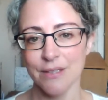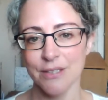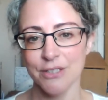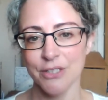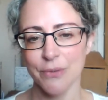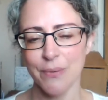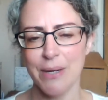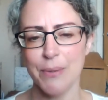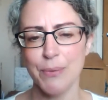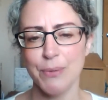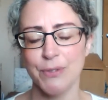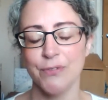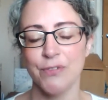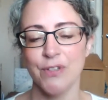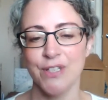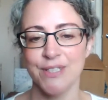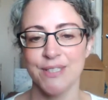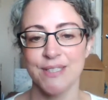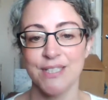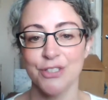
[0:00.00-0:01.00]
So, I was
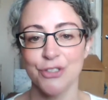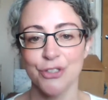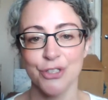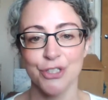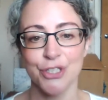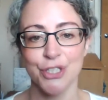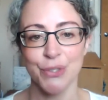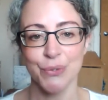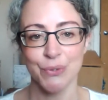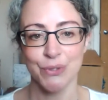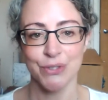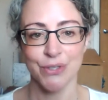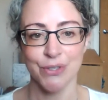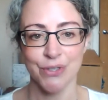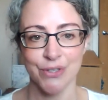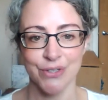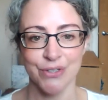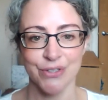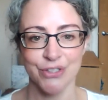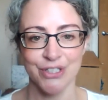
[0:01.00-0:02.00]
first introduced to
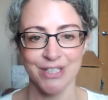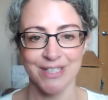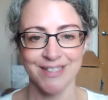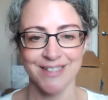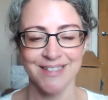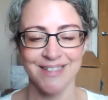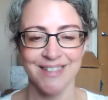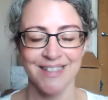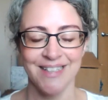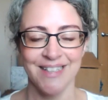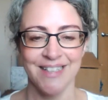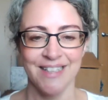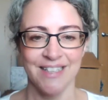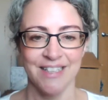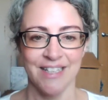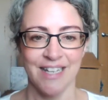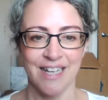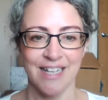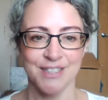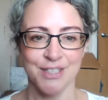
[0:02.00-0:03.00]
coaching
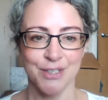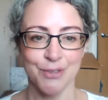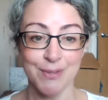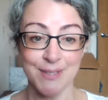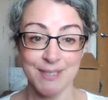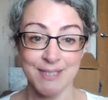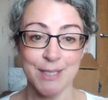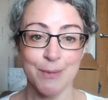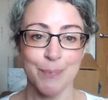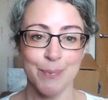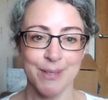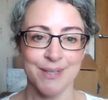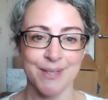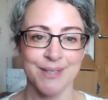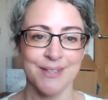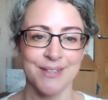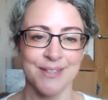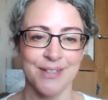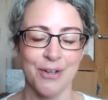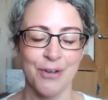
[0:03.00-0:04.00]
as a
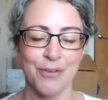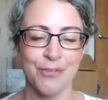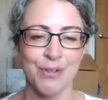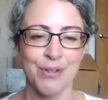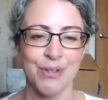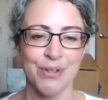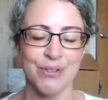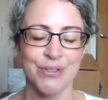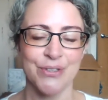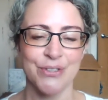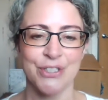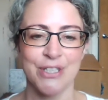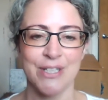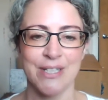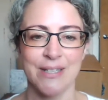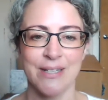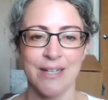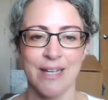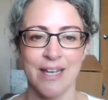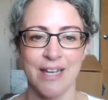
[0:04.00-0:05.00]
recipient of
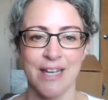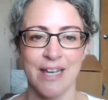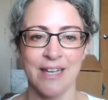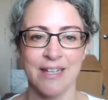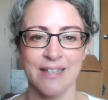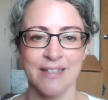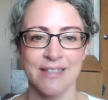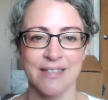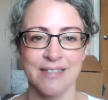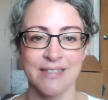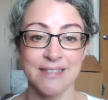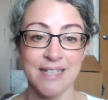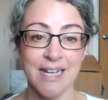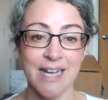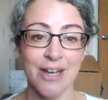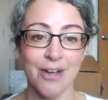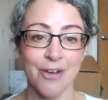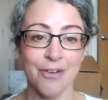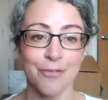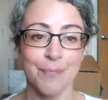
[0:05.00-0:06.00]
coaching at the
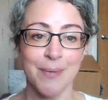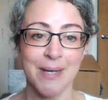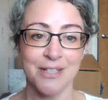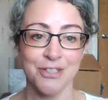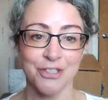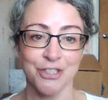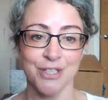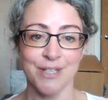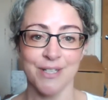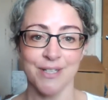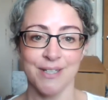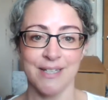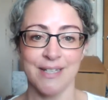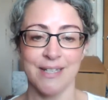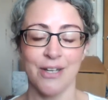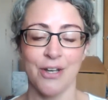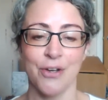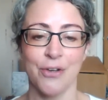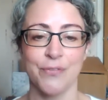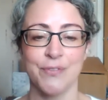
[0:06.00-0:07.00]
start of my
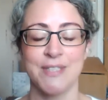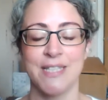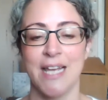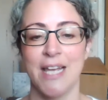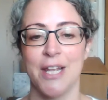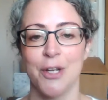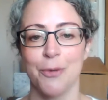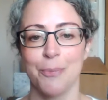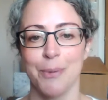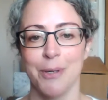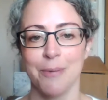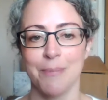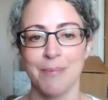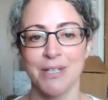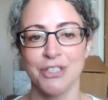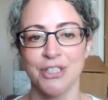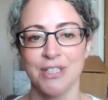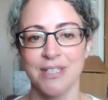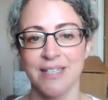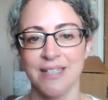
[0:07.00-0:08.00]
journey of setting up
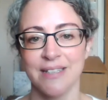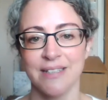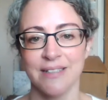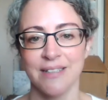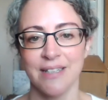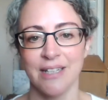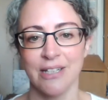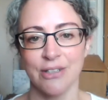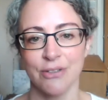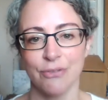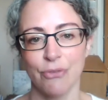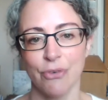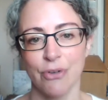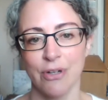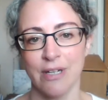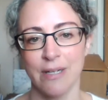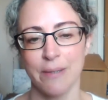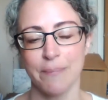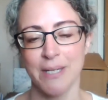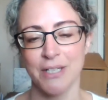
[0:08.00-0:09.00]
Imagineer and
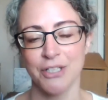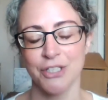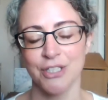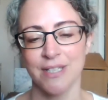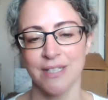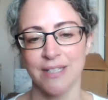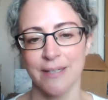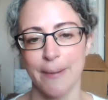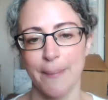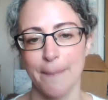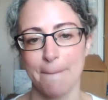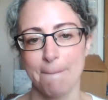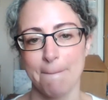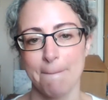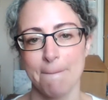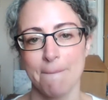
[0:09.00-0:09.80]
running Imagineer.